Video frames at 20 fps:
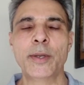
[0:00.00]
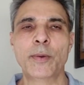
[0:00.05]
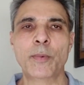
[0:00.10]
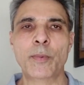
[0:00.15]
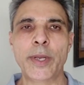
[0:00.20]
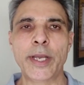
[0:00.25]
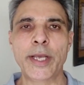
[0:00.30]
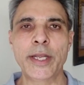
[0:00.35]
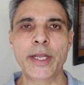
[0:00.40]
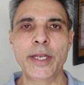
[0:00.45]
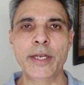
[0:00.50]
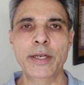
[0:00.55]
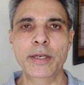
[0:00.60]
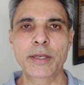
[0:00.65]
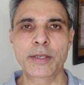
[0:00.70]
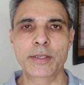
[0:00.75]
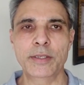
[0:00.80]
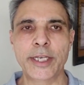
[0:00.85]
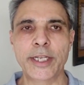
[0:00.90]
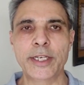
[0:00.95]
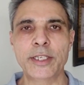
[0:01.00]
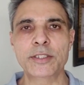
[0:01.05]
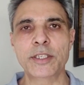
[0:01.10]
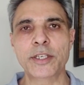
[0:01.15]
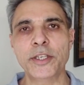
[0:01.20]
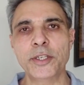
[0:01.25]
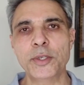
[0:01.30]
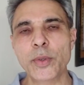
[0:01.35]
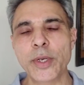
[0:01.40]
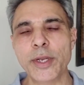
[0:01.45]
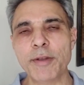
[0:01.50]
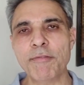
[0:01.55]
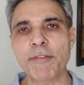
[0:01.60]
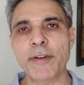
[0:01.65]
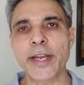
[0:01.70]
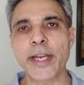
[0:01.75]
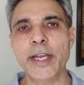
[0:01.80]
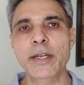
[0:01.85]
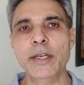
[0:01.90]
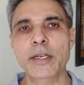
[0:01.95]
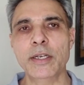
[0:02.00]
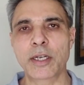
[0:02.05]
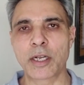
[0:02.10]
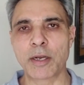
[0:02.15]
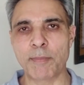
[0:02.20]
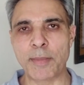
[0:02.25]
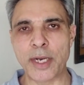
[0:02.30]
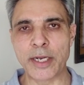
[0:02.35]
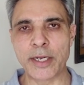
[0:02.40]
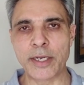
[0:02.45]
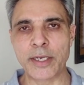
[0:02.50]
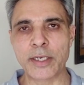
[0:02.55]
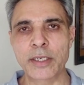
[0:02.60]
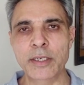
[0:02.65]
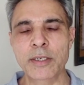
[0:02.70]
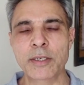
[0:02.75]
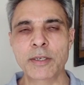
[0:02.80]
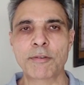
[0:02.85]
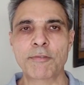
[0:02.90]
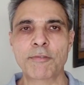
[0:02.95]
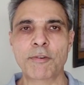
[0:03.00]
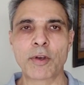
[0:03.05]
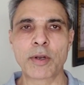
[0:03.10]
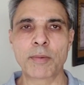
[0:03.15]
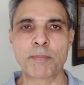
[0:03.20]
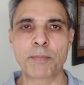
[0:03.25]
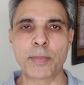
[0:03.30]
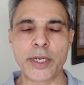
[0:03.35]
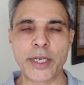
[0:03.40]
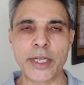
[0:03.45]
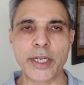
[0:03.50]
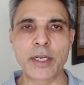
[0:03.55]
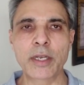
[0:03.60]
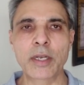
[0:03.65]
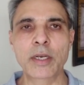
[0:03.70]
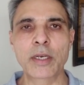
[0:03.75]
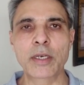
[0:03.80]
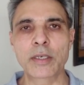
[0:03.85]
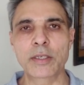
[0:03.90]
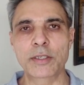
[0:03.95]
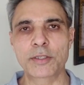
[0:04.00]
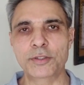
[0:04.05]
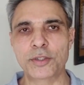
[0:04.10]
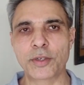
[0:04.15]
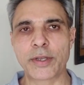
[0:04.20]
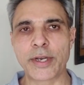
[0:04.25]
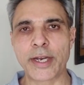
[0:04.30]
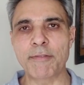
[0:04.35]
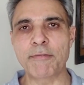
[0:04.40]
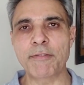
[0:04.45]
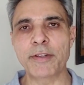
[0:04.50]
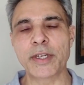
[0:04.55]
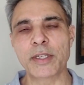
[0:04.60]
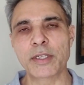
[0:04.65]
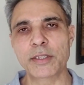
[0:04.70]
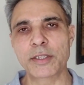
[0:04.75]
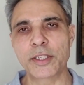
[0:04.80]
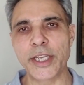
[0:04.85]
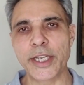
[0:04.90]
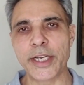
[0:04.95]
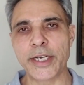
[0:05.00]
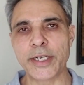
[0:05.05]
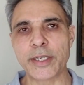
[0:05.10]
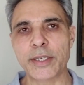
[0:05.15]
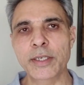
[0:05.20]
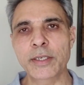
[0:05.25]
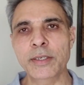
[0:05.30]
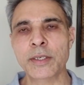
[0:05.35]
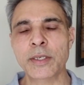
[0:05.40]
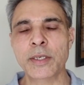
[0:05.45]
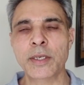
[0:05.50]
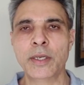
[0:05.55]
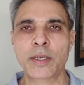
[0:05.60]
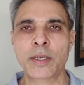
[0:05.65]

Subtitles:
wherein there is a unified commander for a particular geographical theatre